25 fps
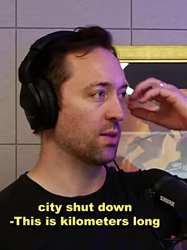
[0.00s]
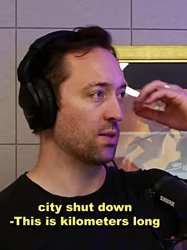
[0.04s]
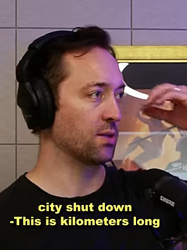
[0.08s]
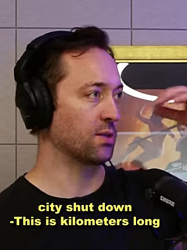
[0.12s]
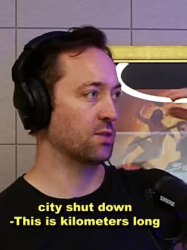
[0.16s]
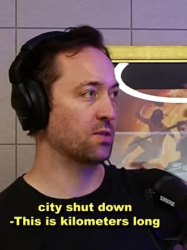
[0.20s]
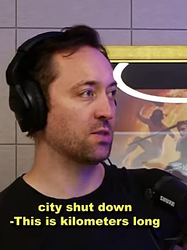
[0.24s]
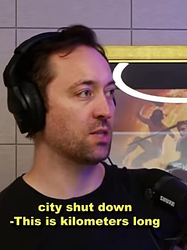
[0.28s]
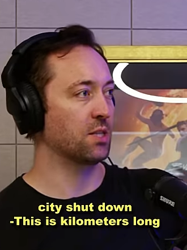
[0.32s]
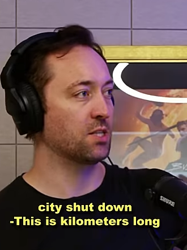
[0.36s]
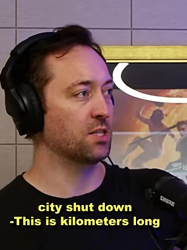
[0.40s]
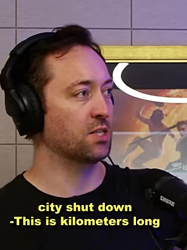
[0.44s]
this
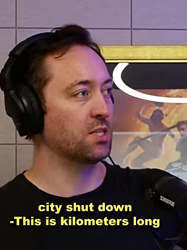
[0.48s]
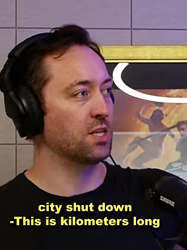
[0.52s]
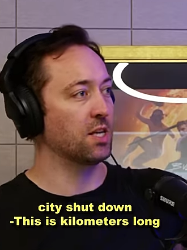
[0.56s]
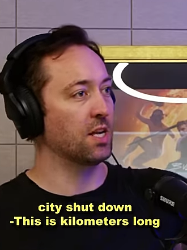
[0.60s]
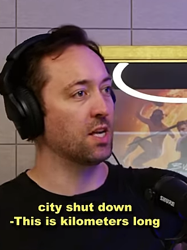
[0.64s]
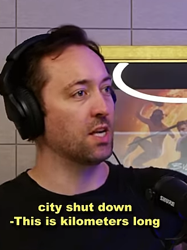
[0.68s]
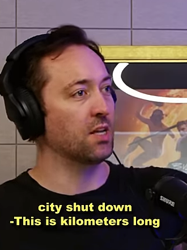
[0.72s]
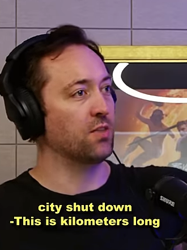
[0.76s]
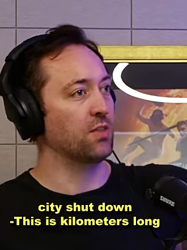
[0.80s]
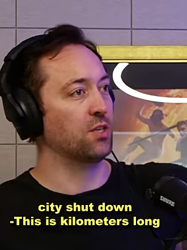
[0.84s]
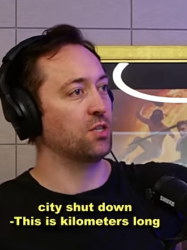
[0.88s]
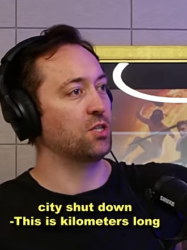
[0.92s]
is the
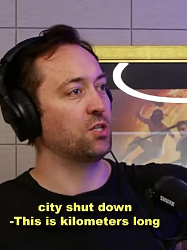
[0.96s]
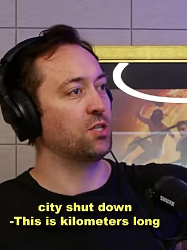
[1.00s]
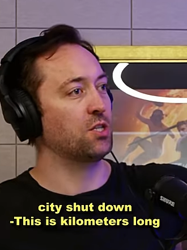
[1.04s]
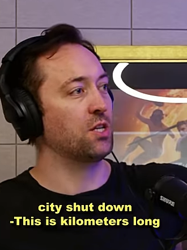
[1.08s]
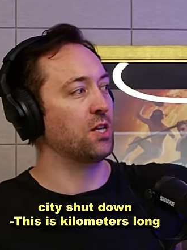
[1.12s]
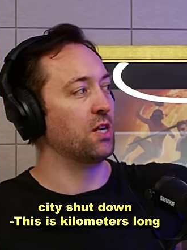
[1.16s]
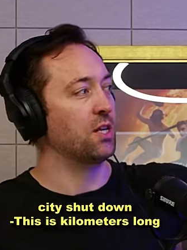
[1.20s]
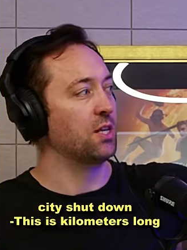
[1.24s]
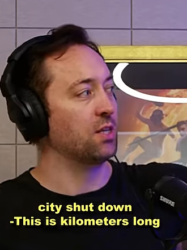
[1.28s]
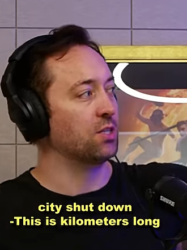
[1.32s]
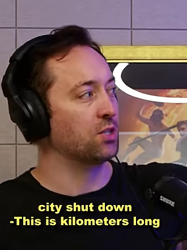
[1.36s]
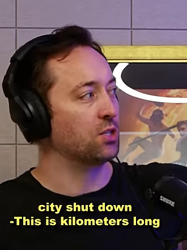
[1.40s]
kilometers city,
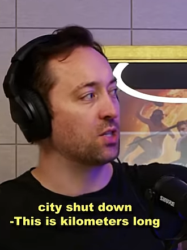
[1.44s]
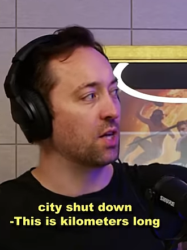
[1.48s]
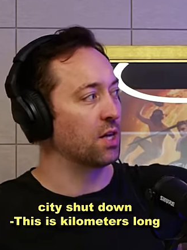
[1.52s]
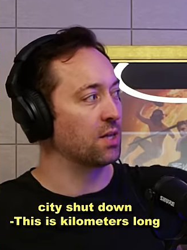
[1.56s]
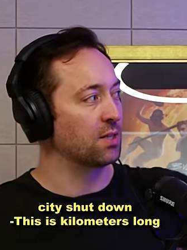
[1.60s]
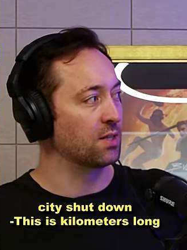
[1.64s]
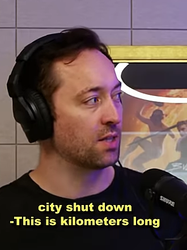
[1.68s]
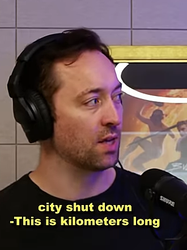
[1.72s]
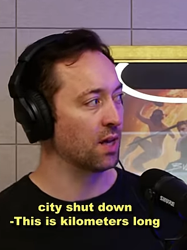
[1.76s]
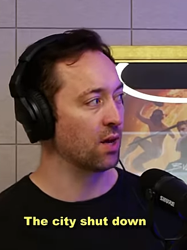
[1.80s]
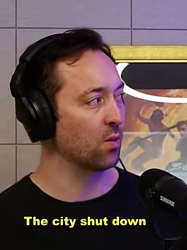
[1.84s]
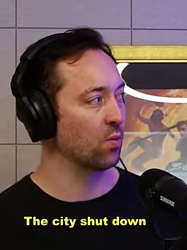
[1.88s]
the city long.
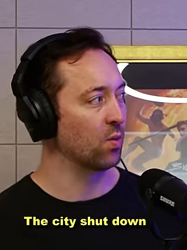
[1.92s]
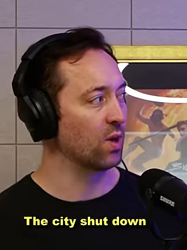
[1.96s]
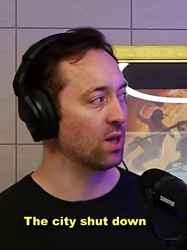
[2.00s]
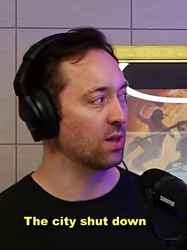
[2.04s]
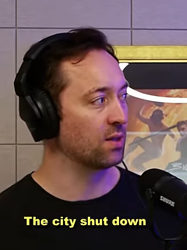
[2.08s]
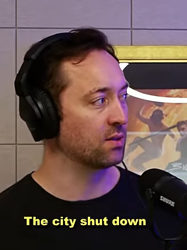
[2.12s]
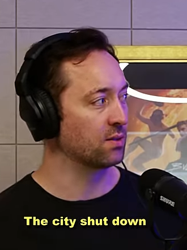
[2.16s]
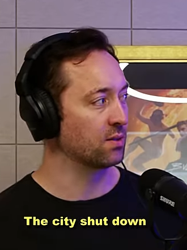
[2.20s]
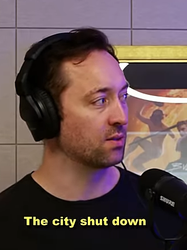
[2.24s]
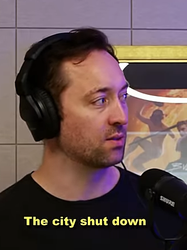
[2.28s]
Shut down. The city Wellington.